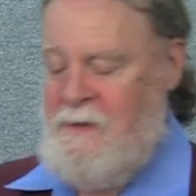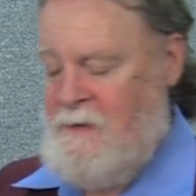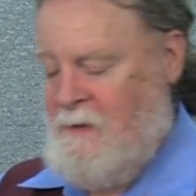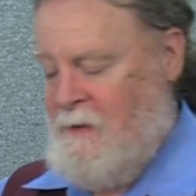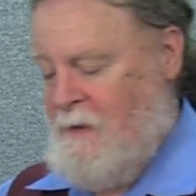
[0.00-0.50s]

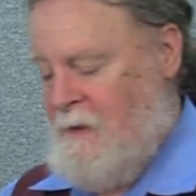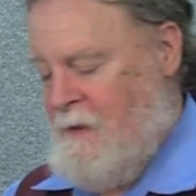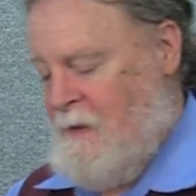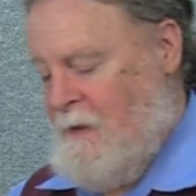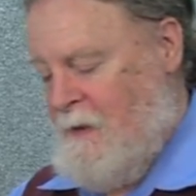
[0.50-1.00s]

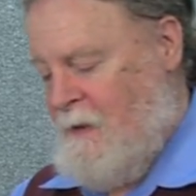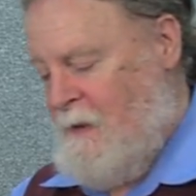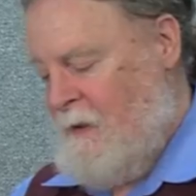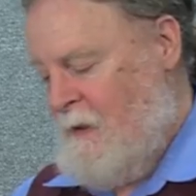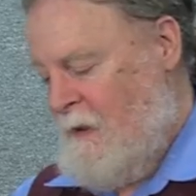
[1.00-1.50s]

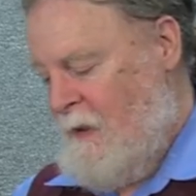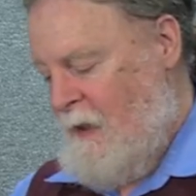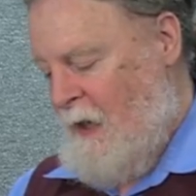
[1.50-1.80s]
[no speech]